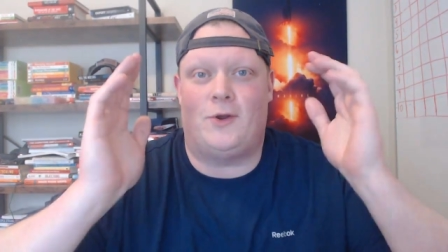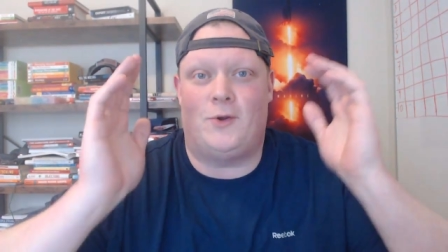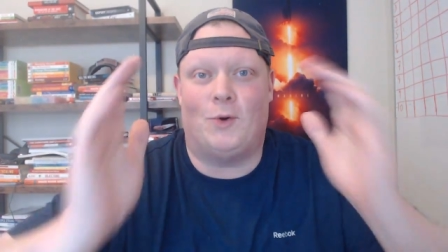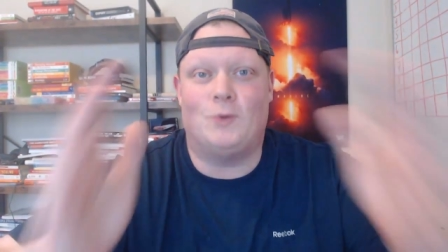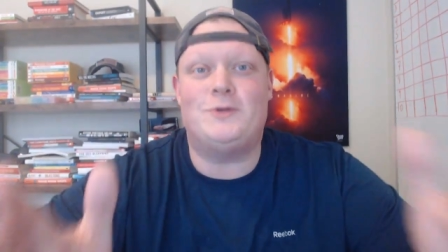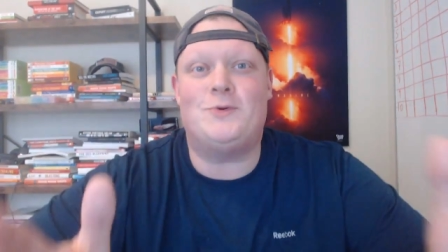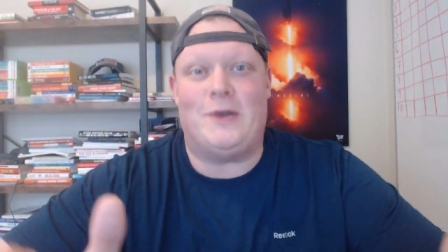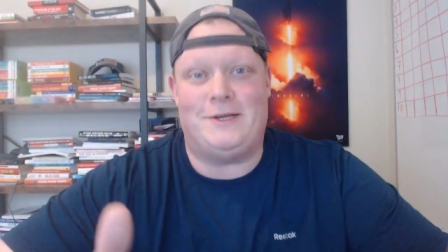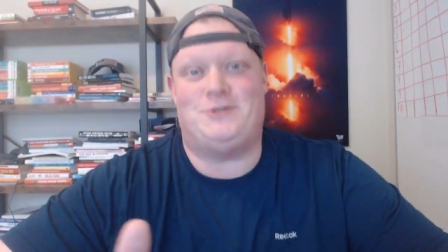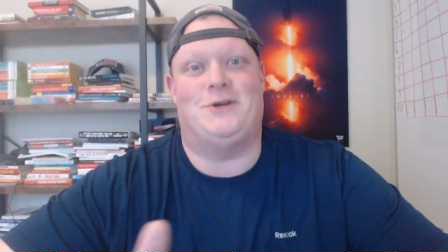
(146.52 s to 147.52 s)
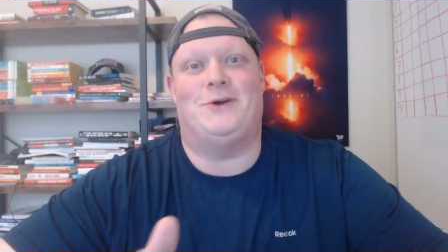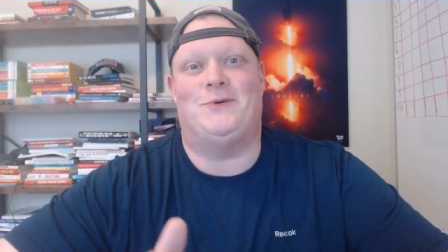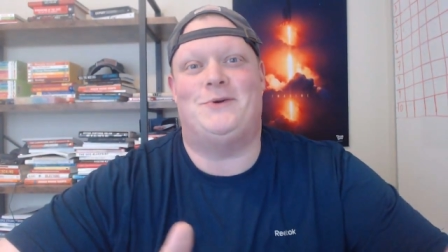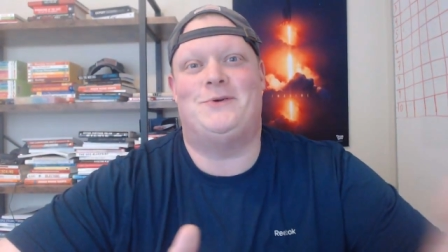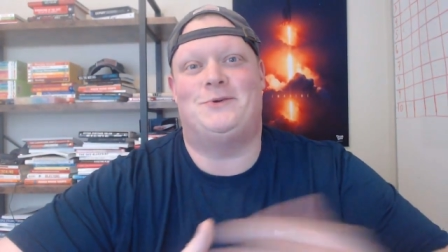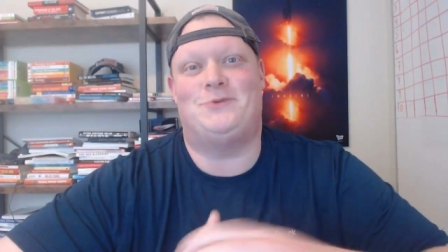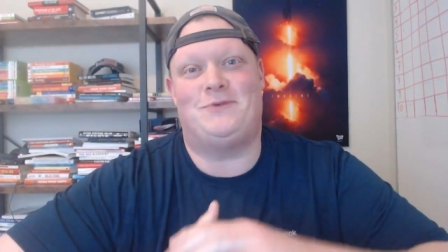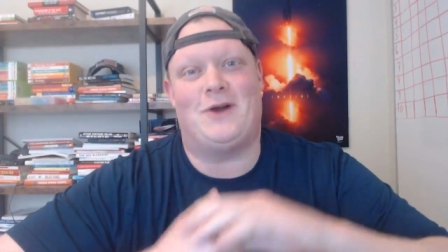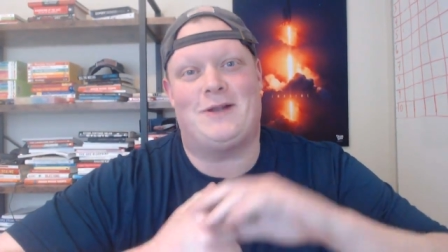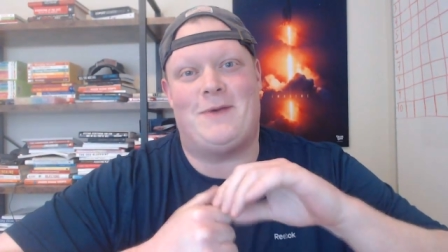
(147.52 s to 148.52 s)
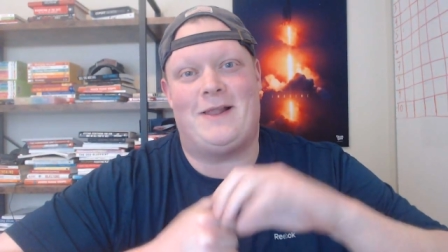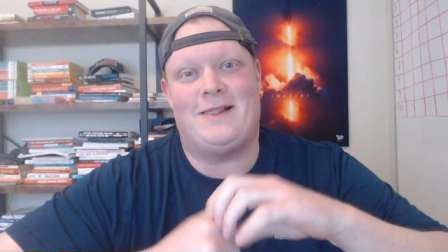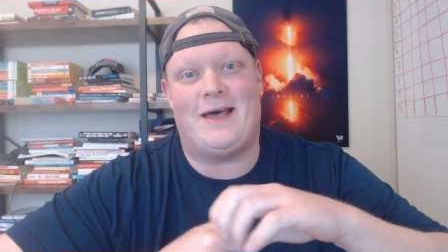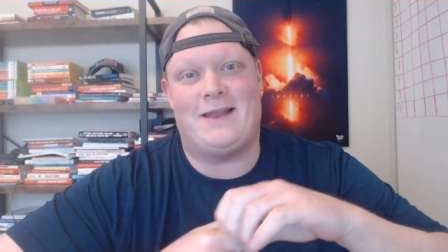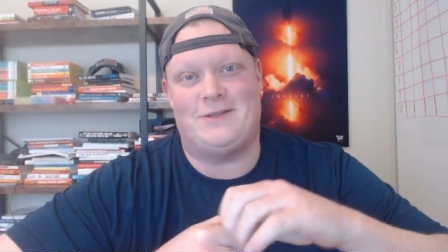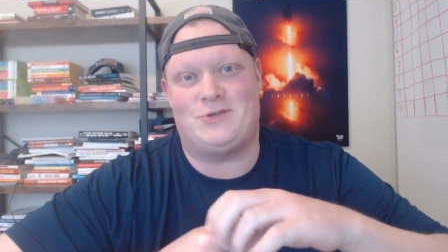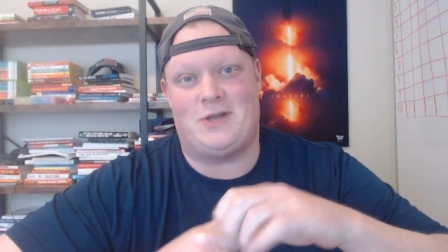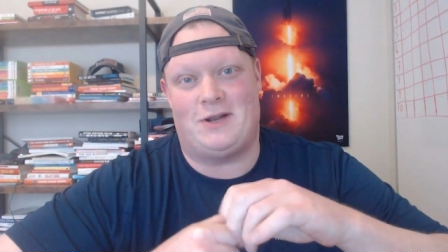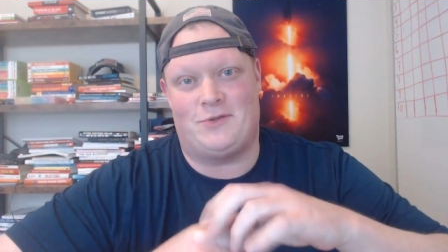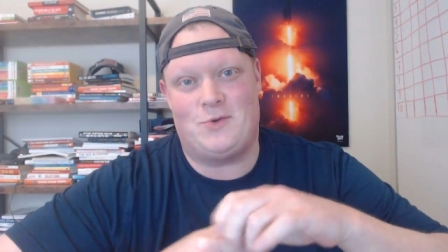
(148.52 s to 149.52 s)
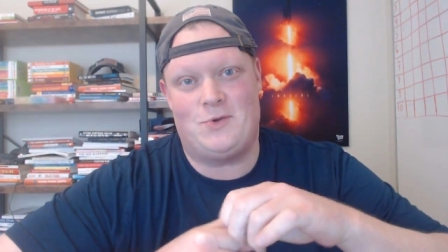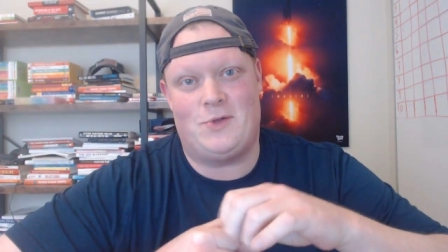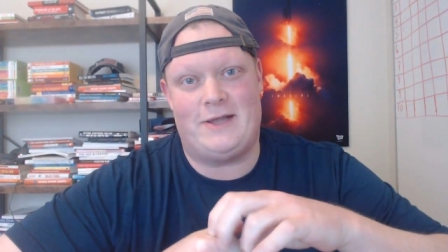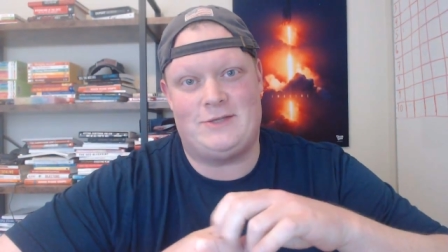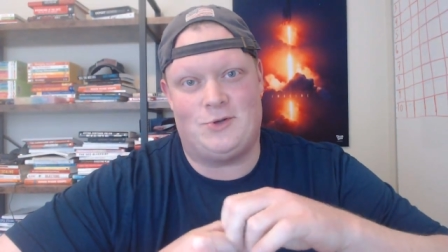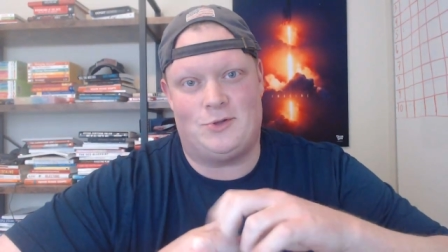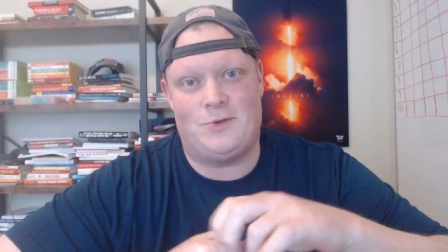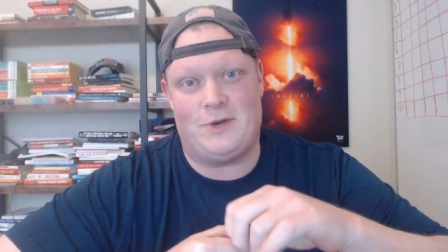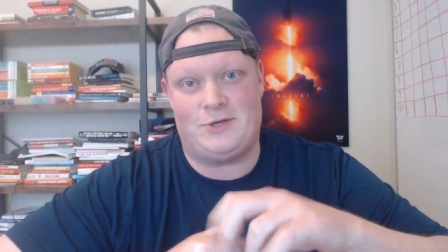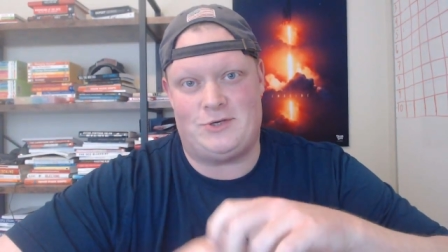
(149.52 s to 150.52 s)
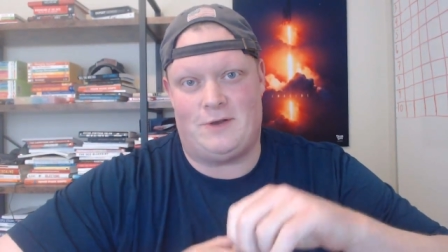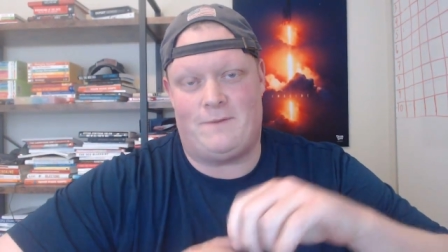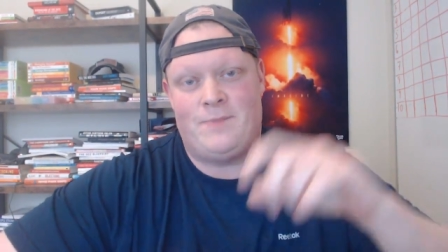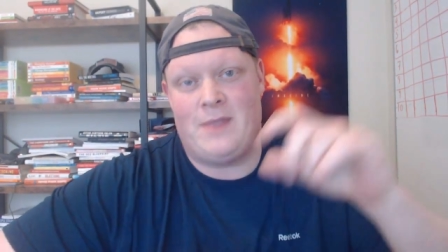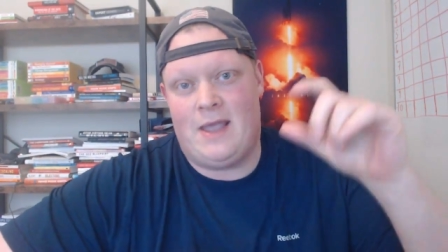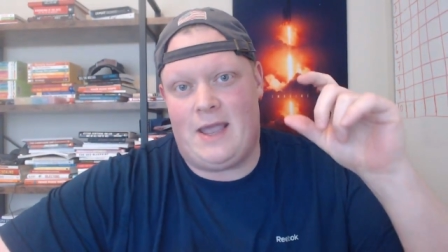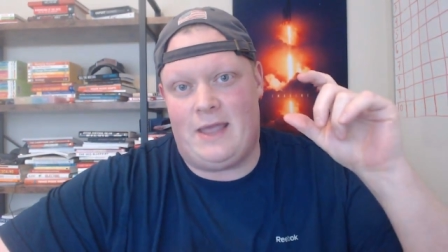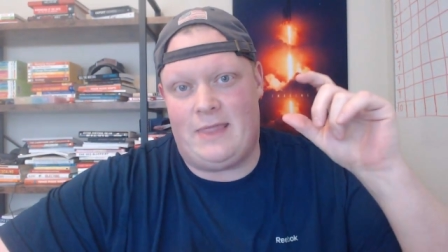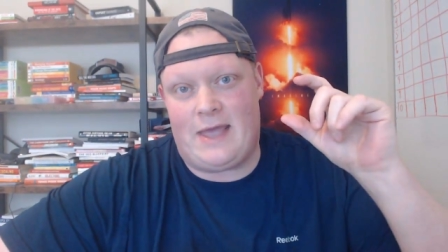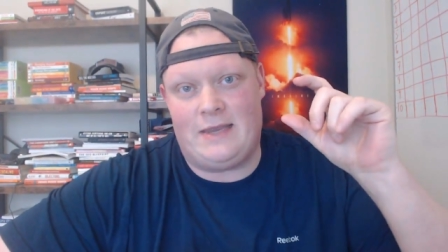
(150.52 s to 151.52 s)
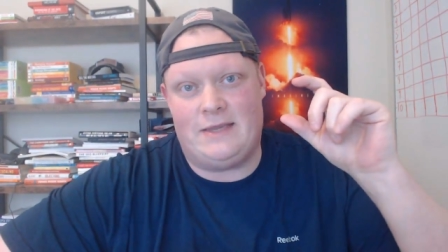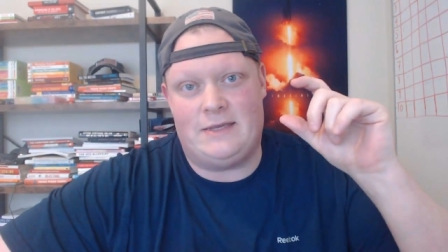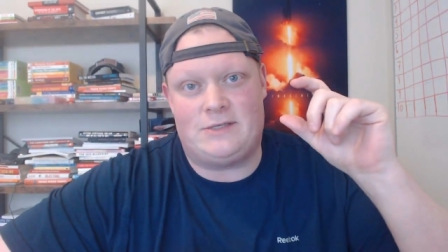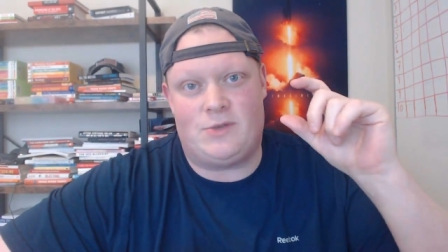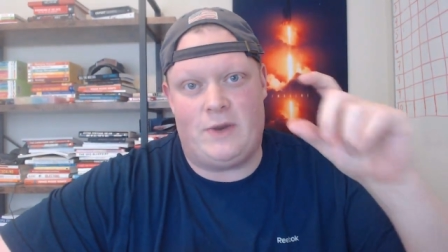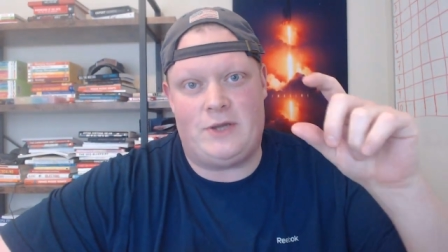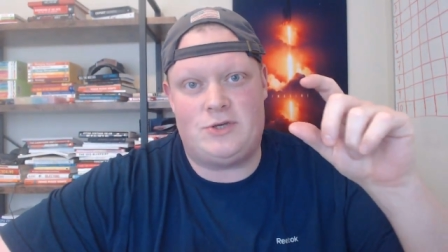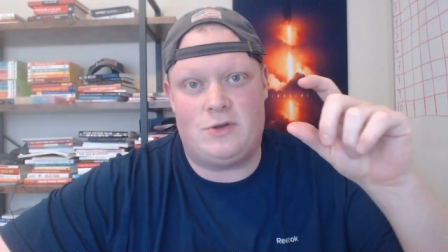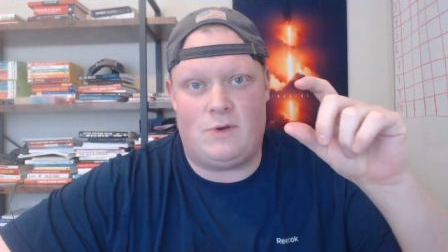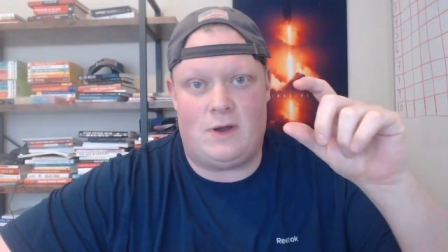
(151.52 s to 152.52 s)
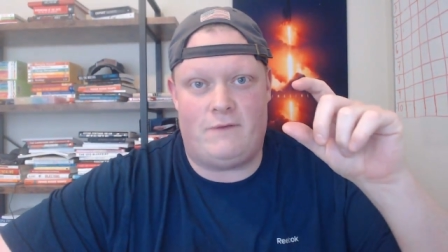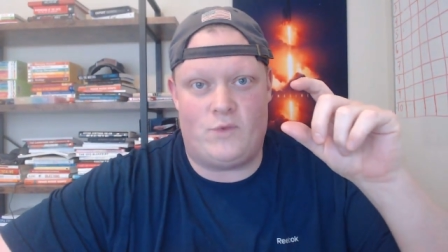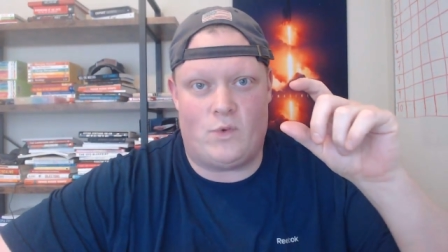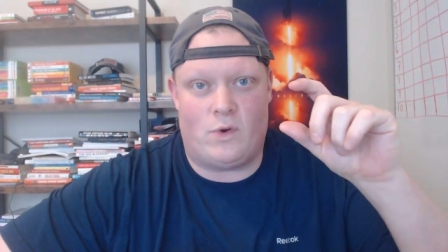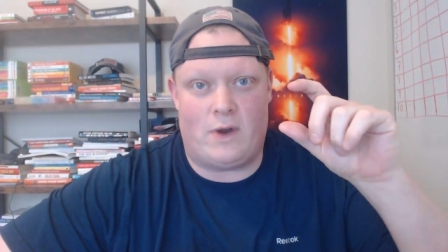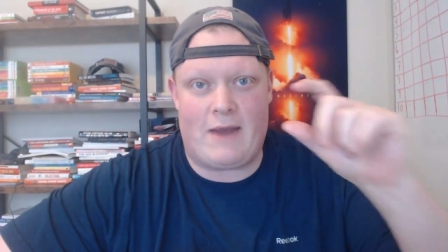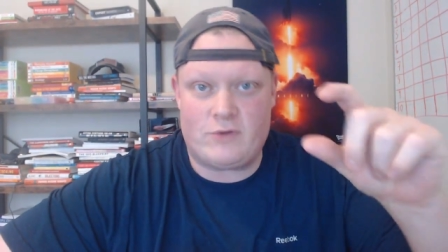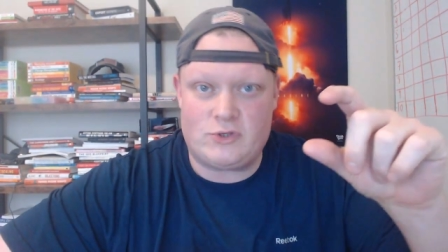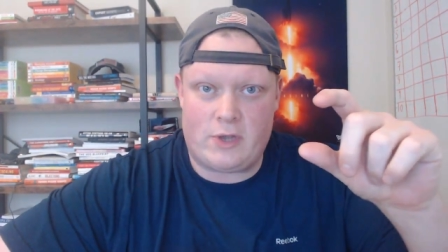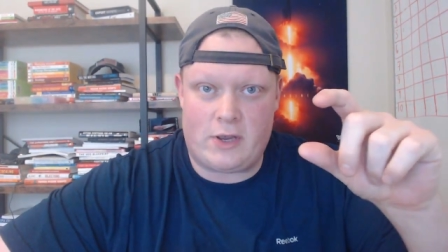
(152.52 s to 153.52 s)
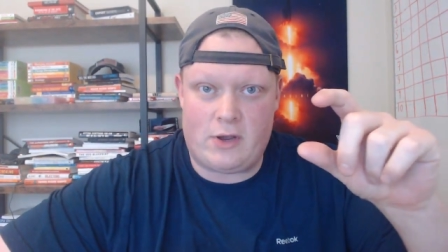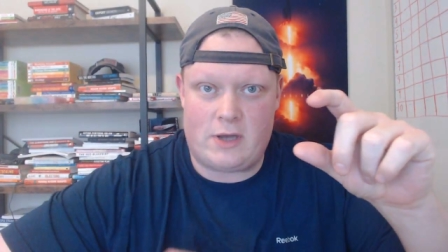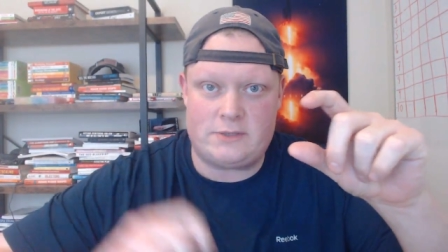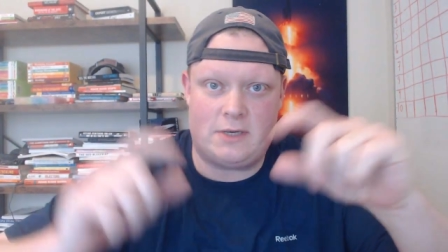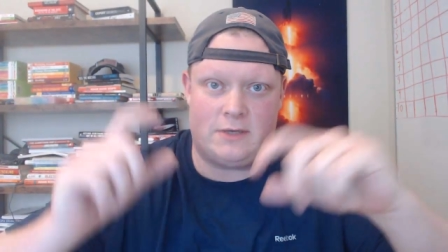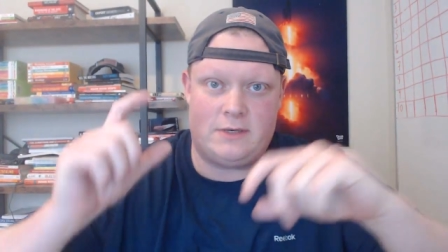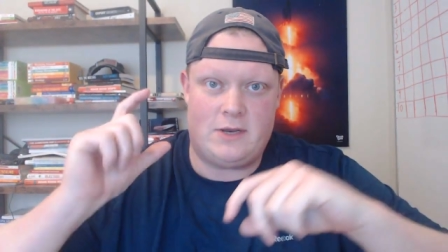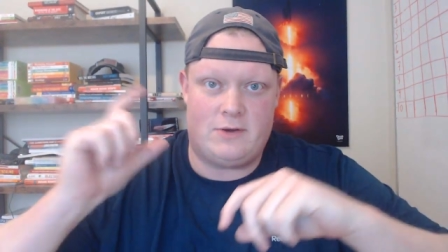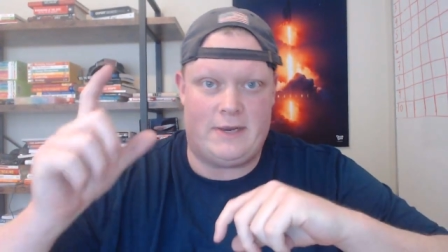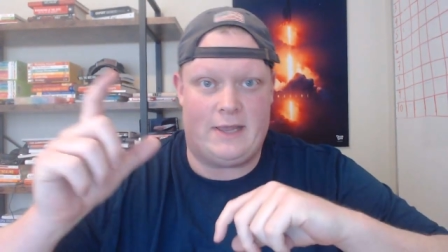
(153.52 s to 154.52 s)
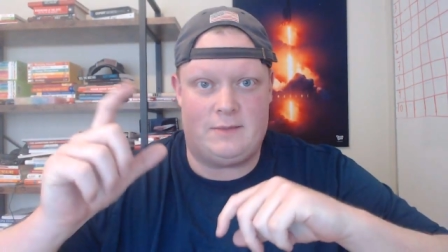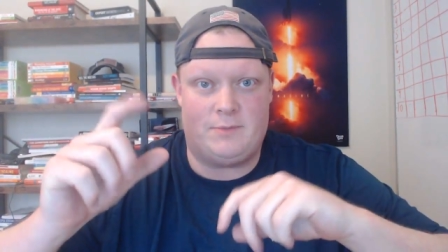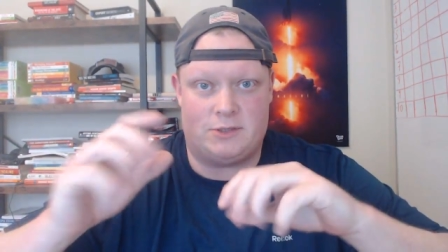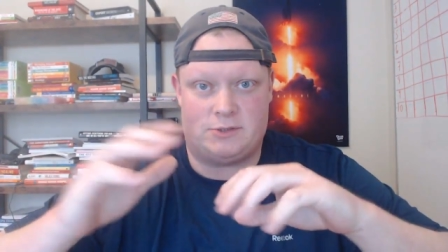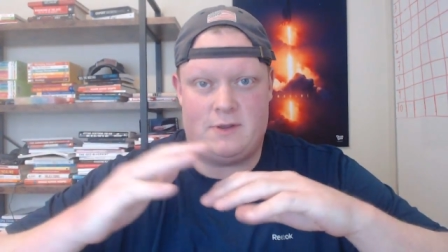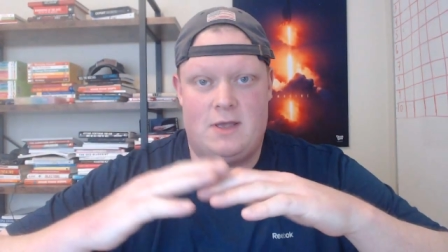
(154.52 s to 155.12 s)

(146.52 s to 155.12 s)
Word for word: golden ratio, which we've talked about a lot on this channel, the Google Ads golden ratio. And that is the ratio of your average click cost to your daily budget.